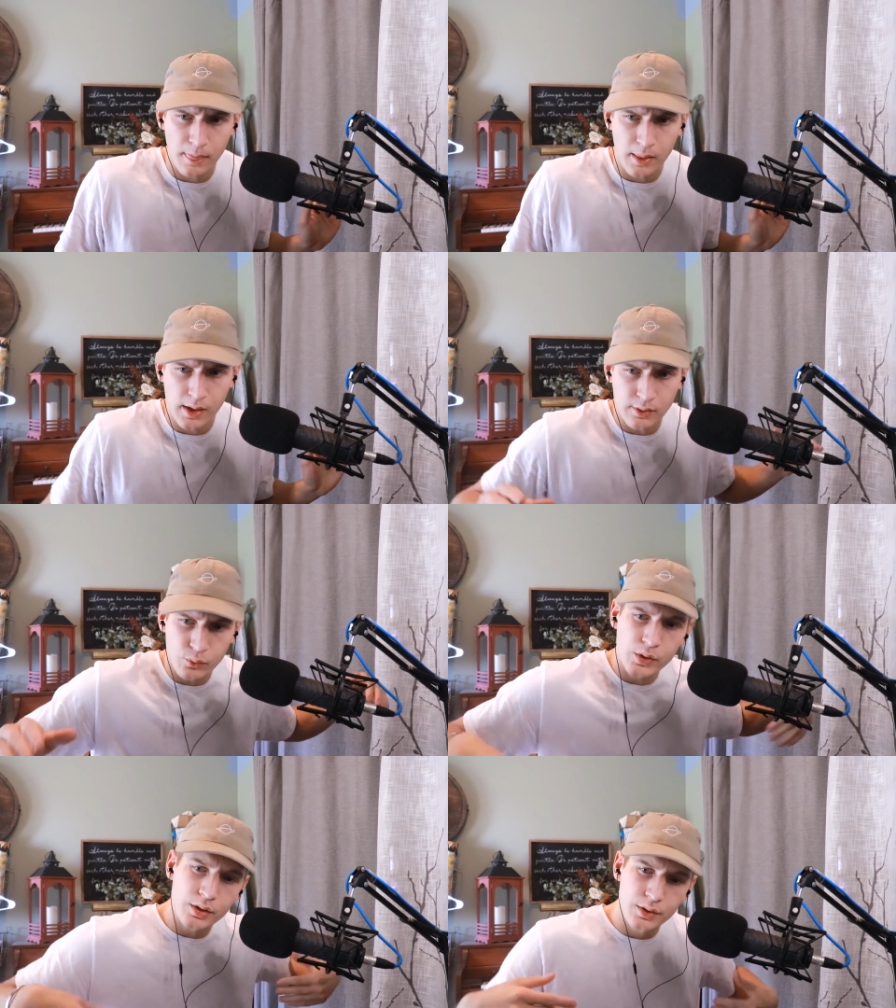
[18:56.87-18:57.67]
And if
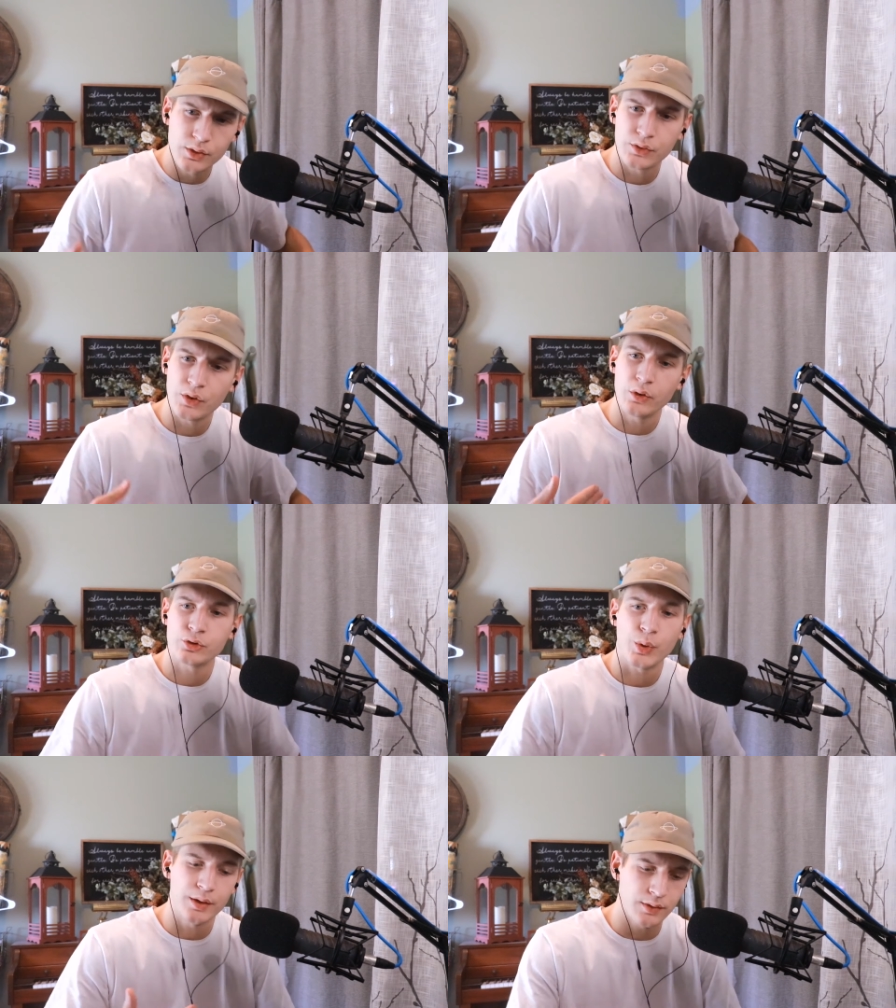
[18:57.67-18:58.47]
we could start
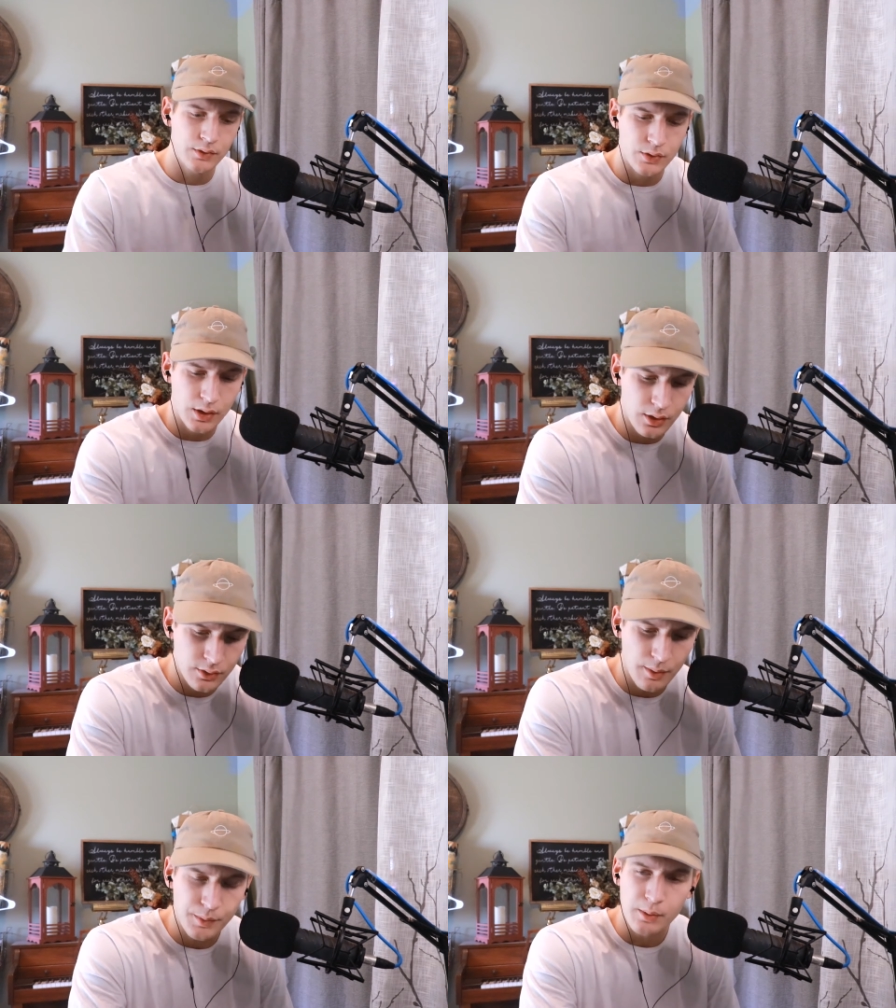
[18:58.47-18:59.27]
transitioning to
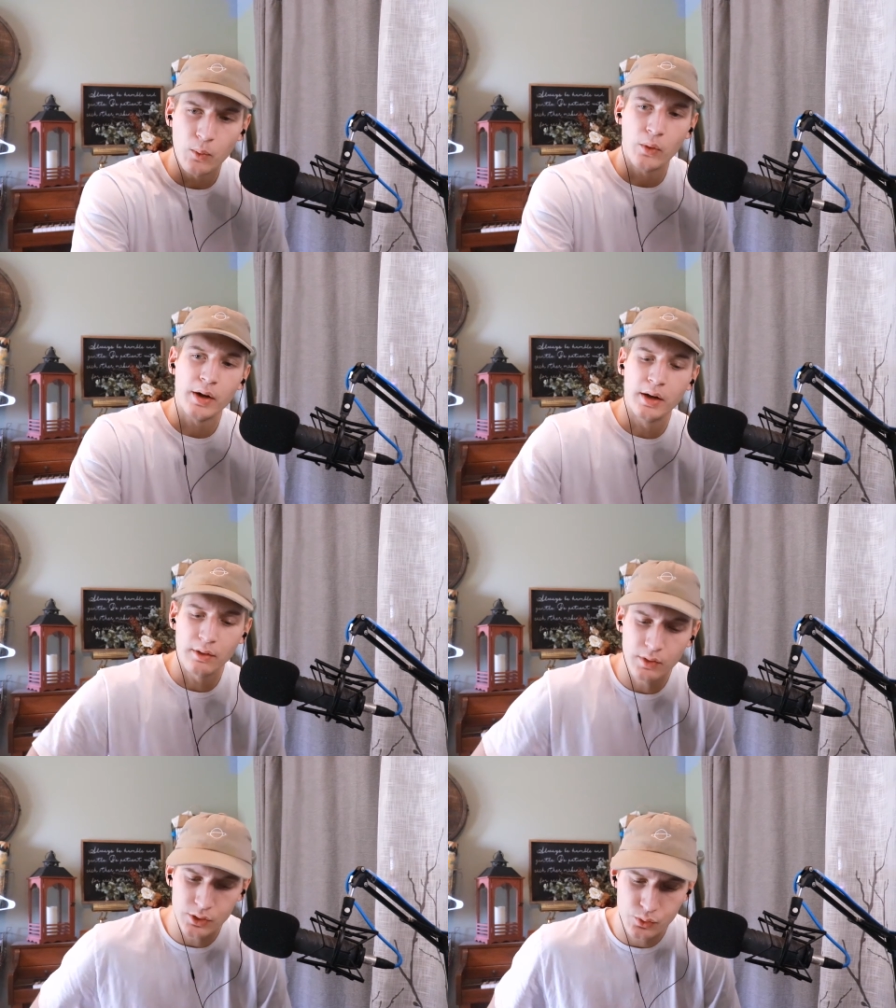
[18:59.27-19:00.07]
something more
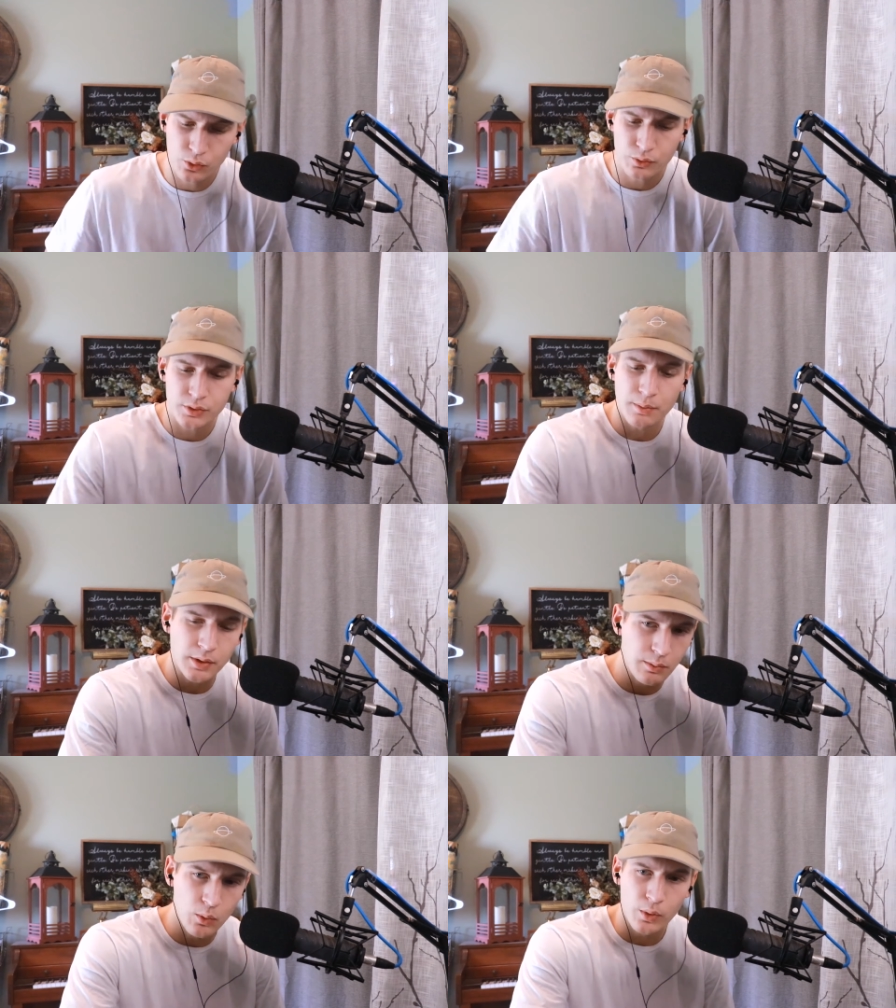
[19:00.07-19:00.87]
individual, something more